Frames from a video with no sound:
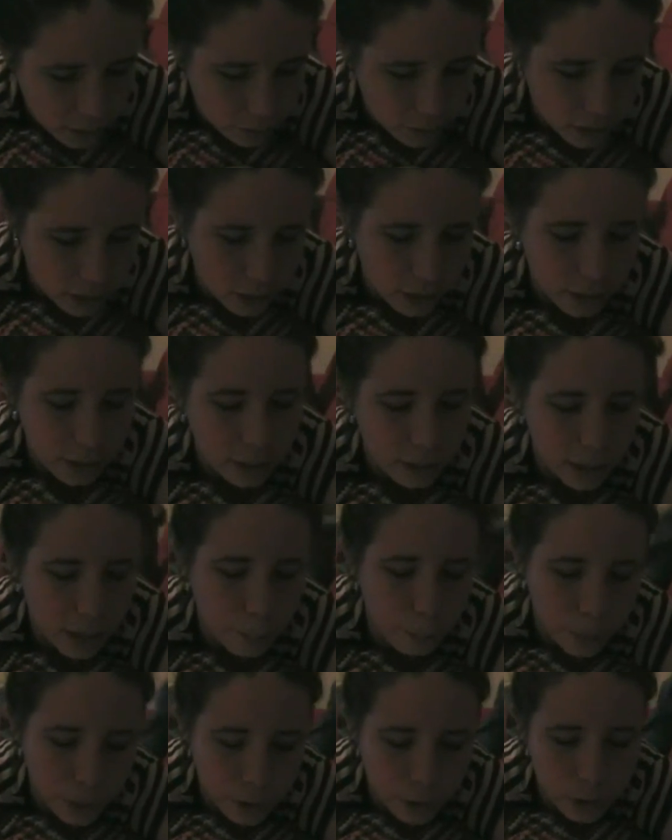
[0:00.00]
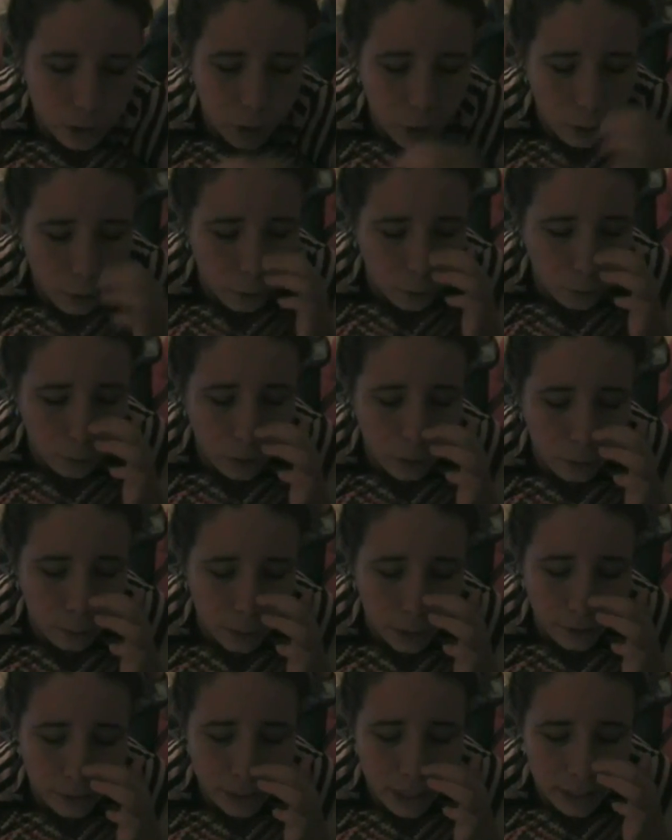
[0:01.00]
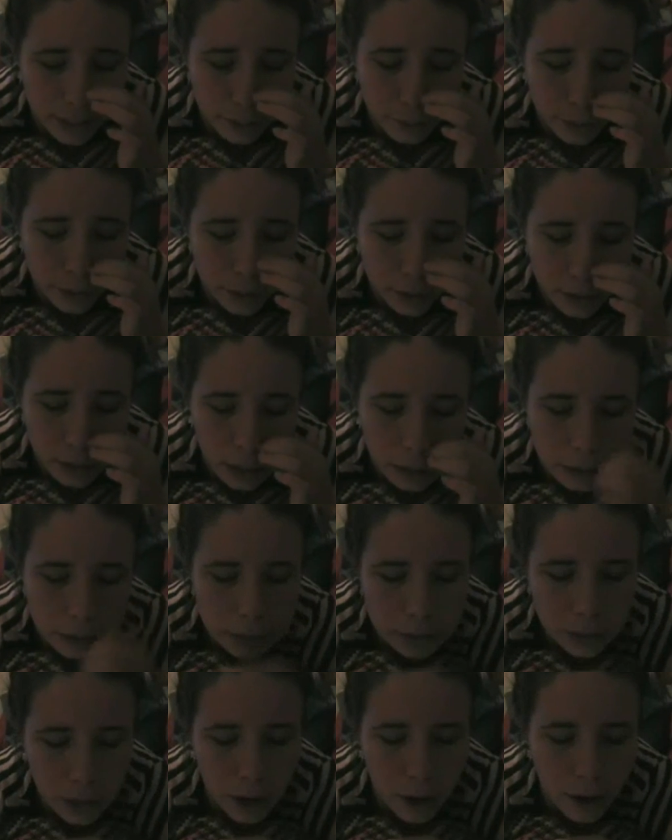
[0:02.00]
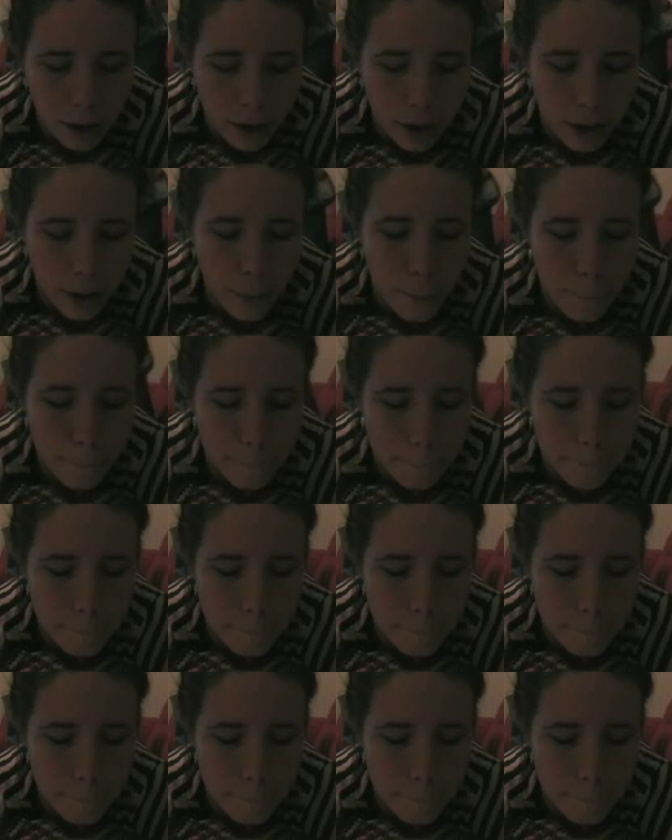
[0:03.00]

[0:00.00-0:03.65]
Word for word: 17 a couple years ago when I was at that really good college, I